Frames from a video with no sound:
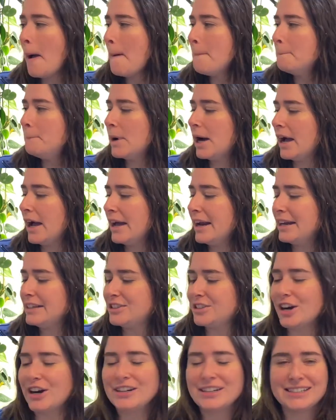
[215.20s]
but it's
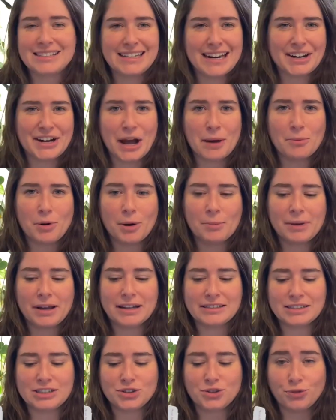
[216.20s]
starting to stand out more
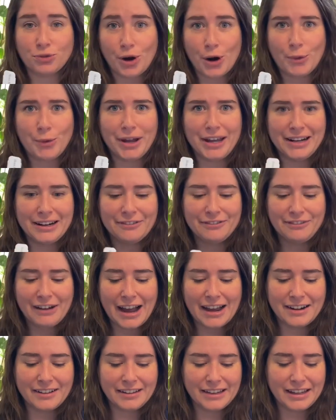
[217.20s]
because it's growing
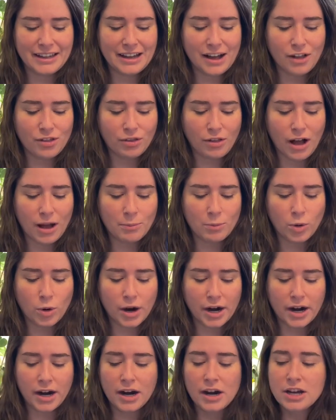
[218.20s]
finally a lot
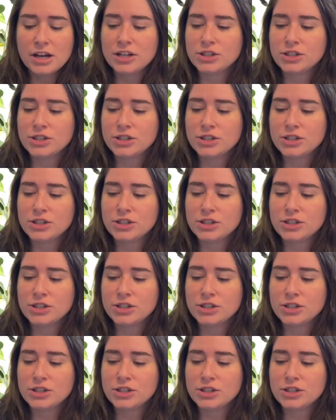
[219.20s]
more.